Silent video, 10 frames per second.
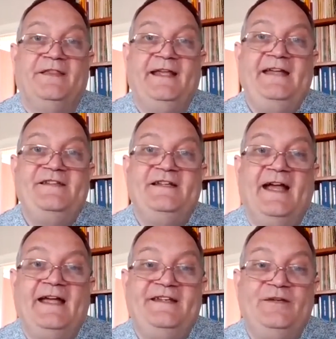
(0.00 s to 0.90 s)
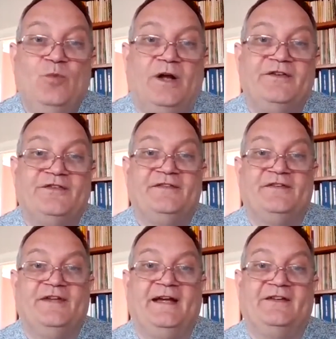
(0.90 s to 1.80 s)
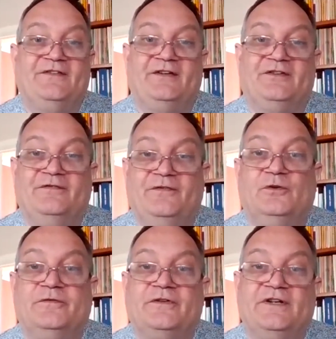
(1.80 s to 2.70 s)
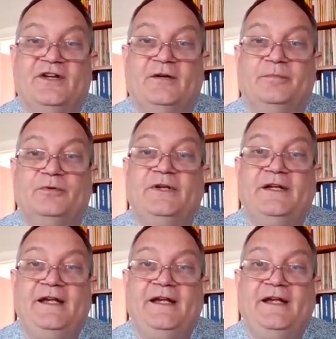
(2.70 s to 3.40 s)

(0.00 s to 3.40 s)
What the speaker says: The 1881 Census Act, Section 4, for example,